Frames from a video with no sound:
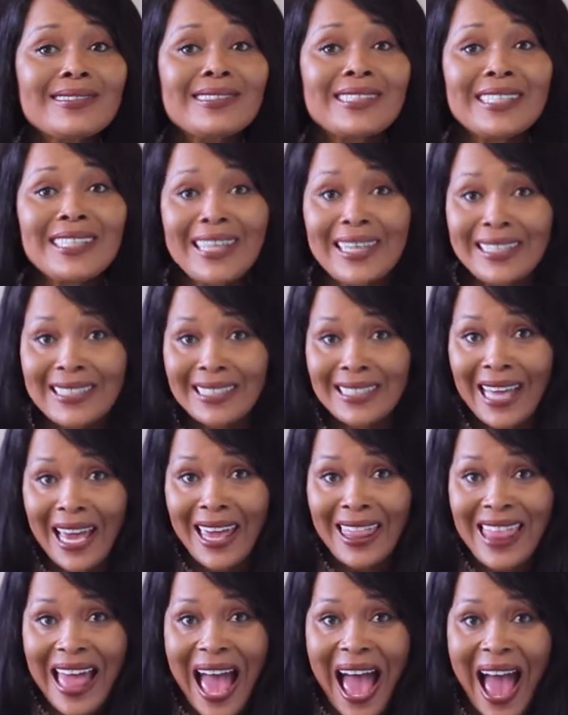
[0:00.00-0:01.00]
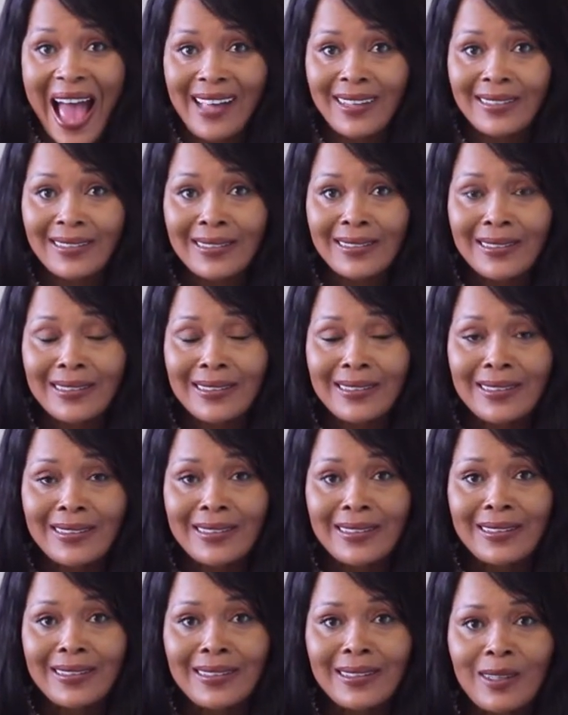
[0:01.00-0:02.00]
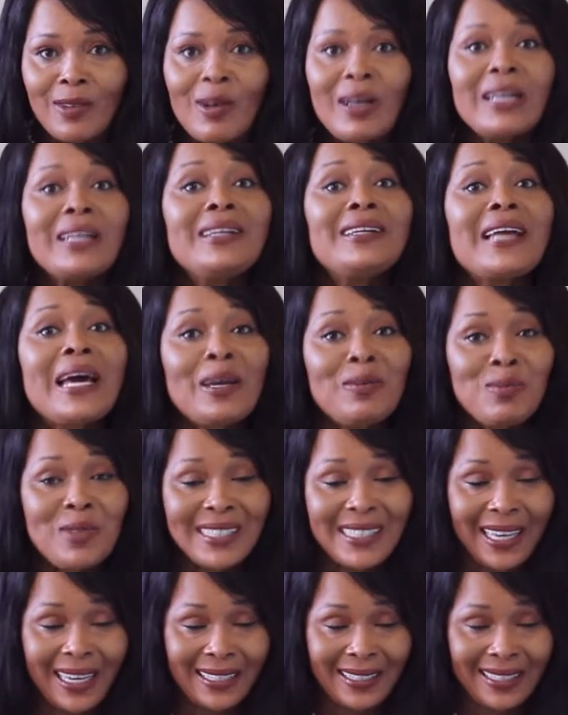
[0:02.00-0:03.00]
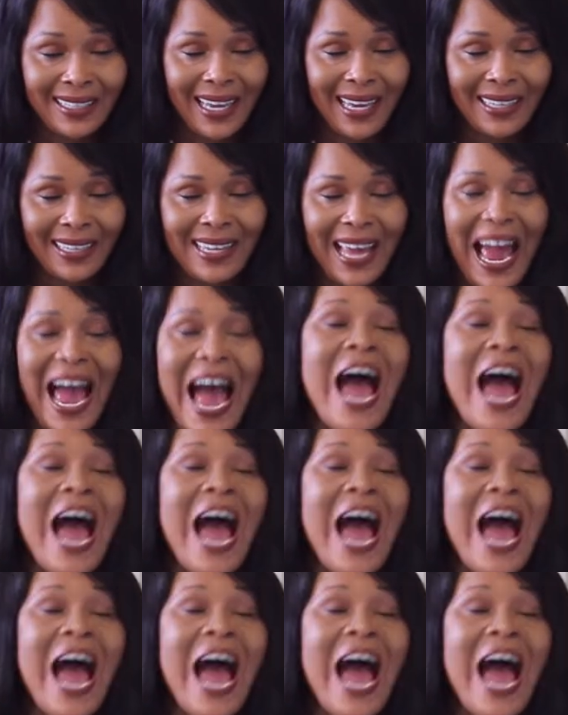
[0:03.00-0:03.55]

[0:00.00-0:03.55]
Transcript: Did I say that? Well, let me say it again.